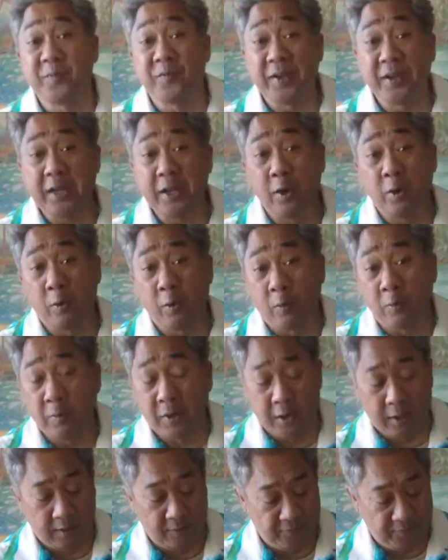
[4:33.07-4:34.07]
video
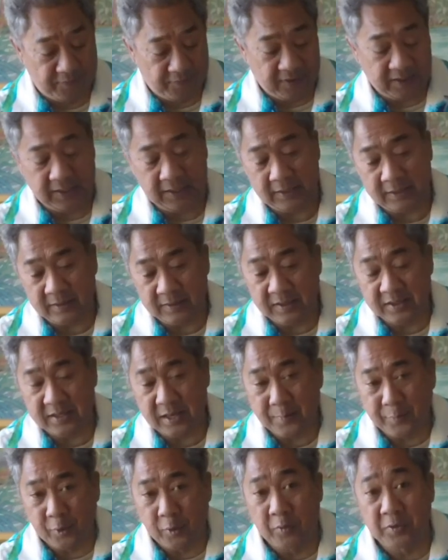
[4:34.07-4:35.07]
of the, the
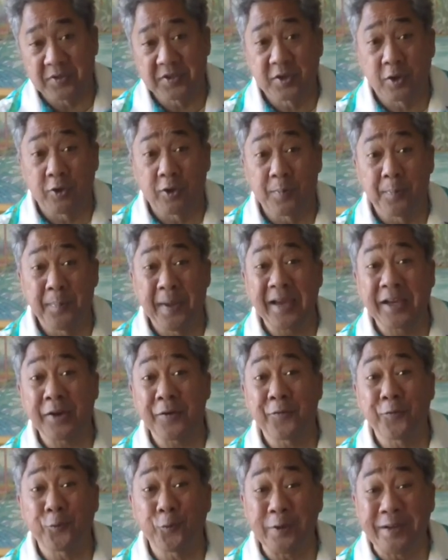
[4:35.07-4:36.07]
demo. It's called the Mega
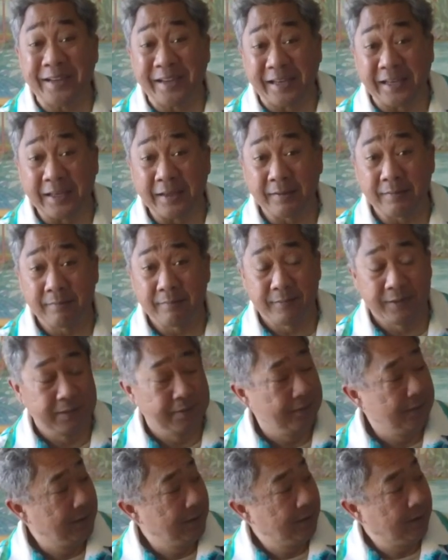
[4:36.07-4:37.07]
Free
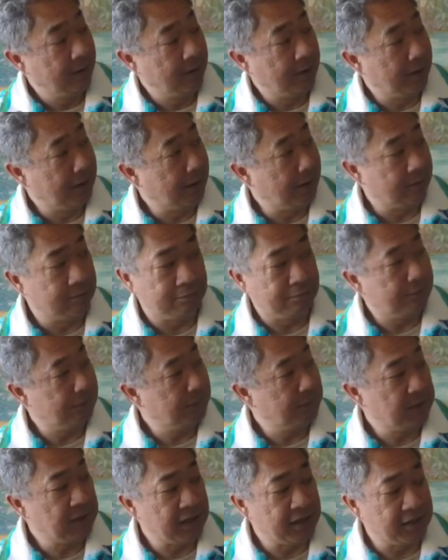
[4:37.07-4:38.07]
uh,
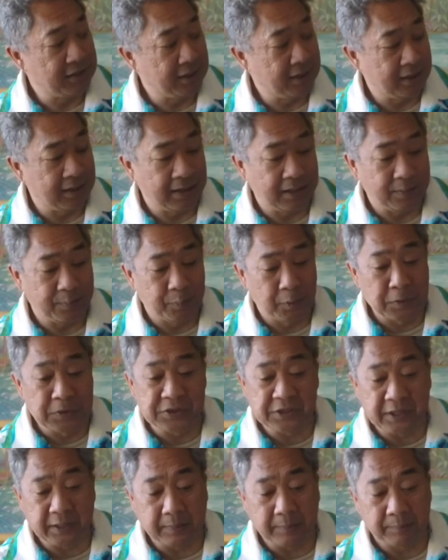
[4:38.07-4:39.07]
and uh, at
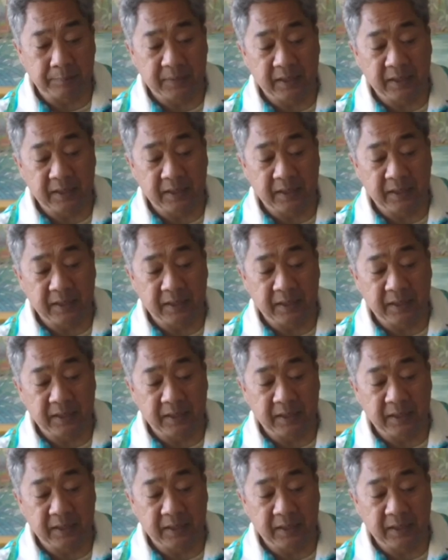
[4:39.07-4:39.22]
Bercy.